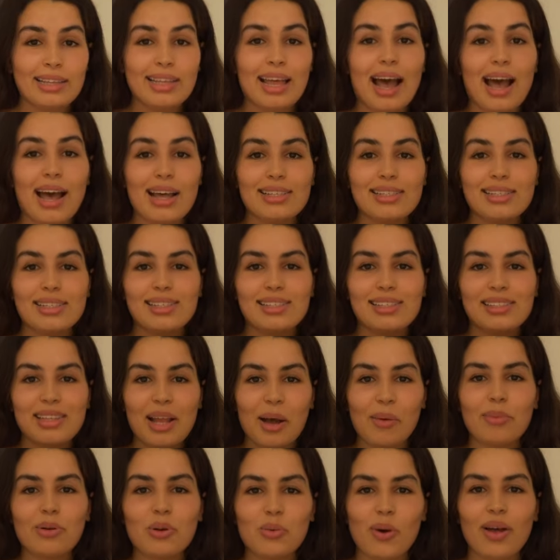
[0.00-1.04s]
that's
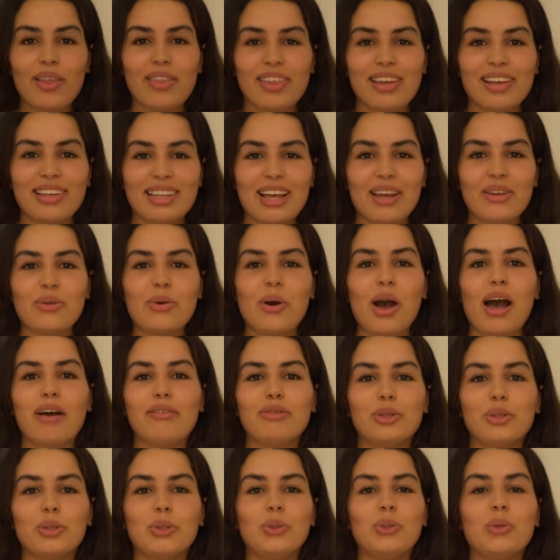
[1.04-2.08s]
number one thing that you
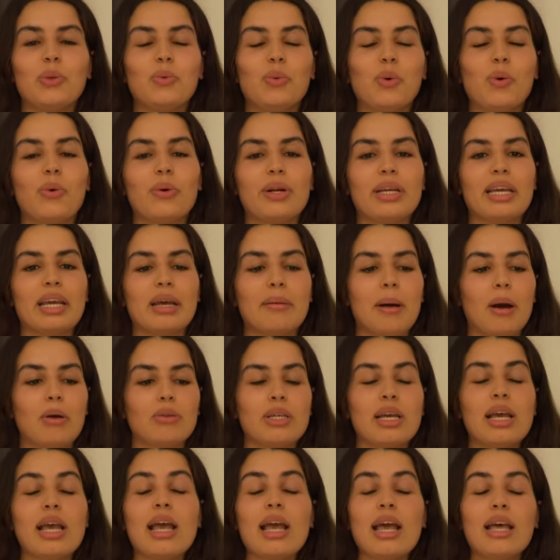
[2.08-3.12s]
have to worry about.